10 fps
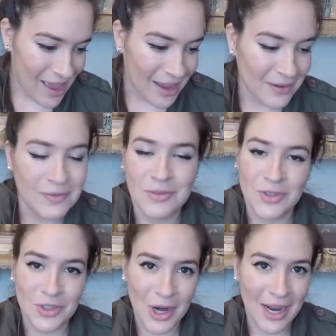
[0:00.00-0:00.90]
I've
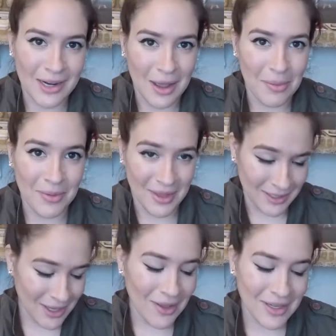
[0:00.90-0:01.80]
tried a couple
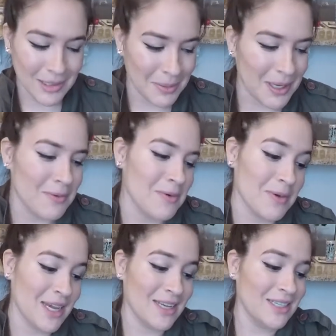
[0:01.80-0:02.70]
things. I'll explain when
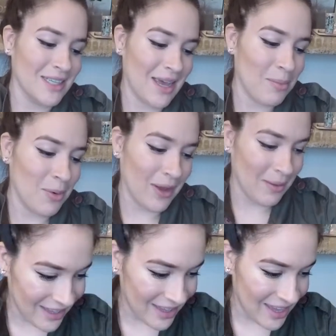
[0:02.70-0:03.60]
we get to that point.
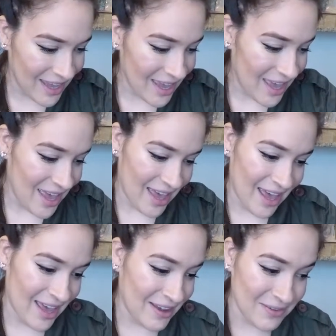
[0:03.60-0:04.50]

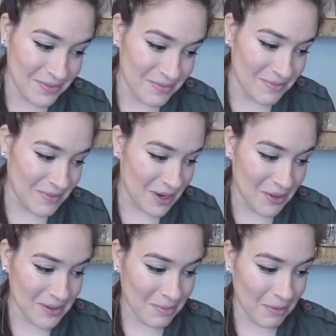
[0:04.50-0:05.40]

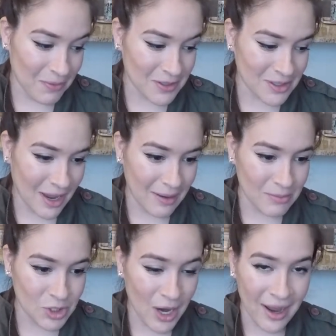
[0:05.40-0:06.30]
This is my first
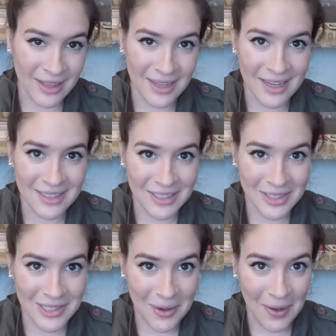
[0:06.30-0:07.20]
time trying this,
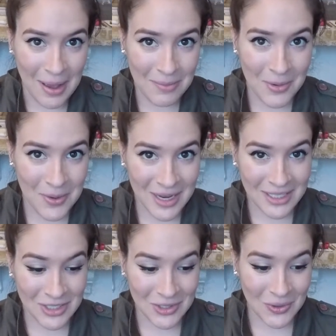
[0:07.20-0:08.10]
and so I'm
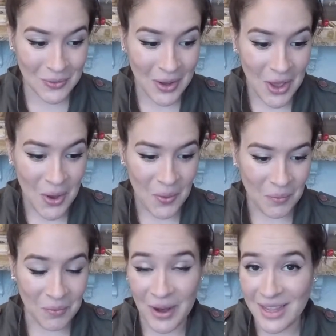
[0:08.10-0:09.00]
going to
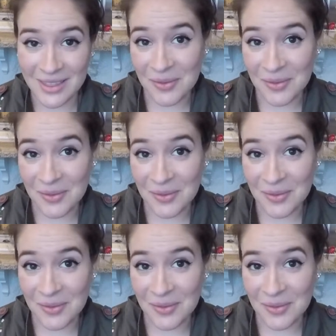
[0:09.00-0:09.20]
rate